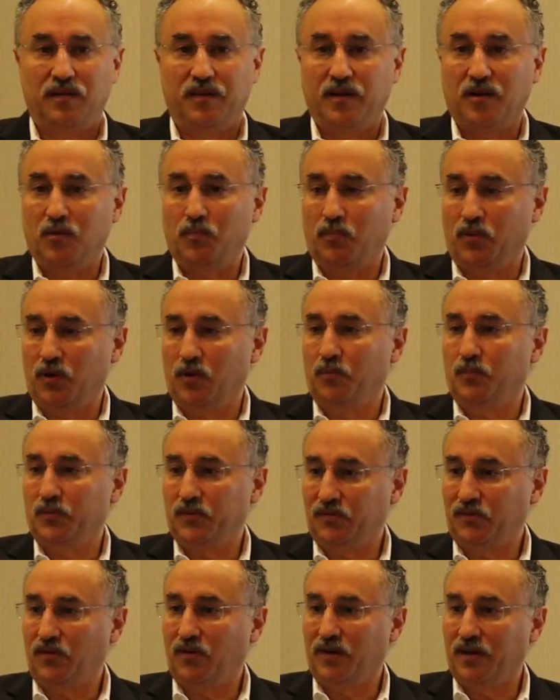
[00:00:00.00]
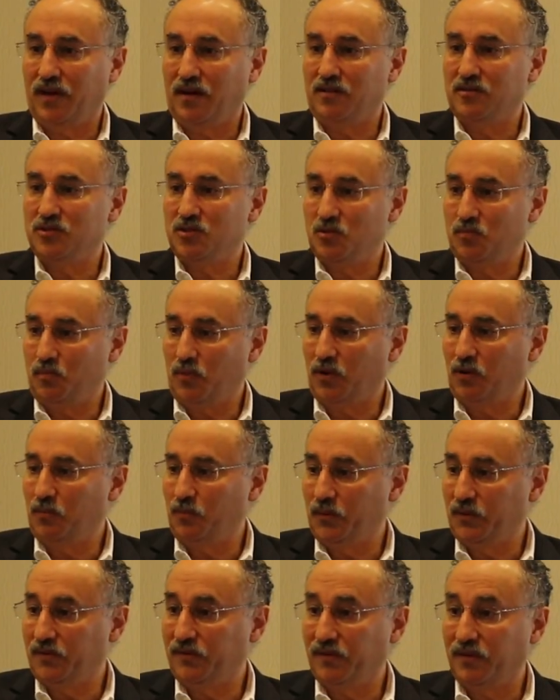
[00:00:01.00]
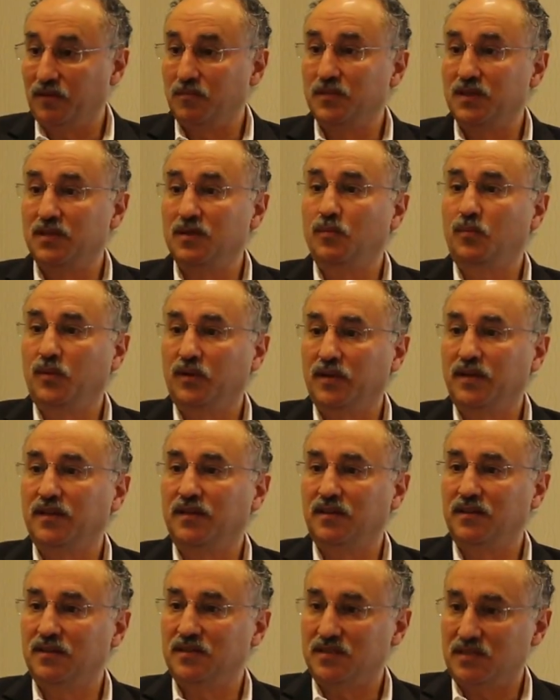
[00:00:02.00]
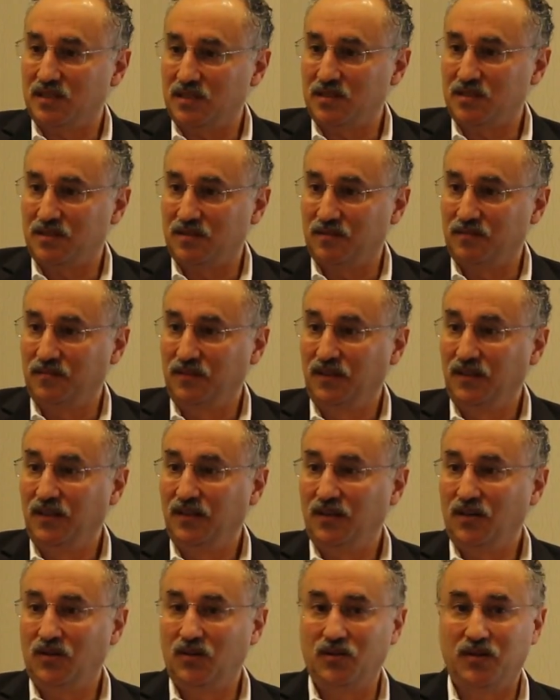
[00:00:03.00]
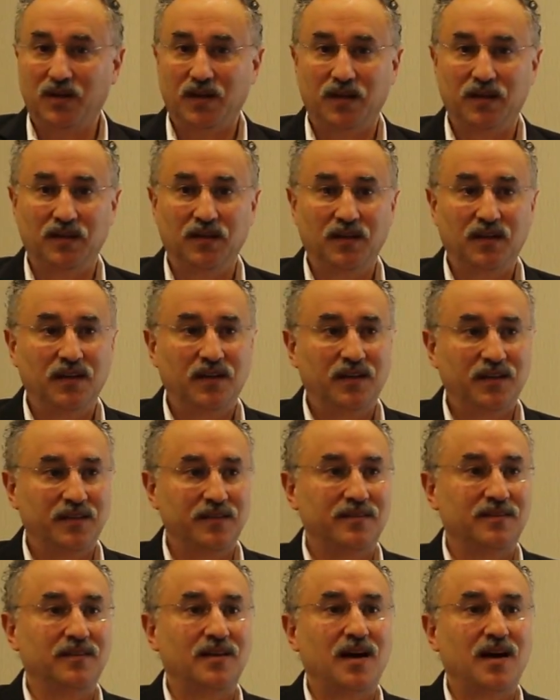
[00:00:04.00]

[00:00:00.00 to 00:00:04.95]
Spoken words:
their purpose, cardiology's purpose in manipulating the system, okay, is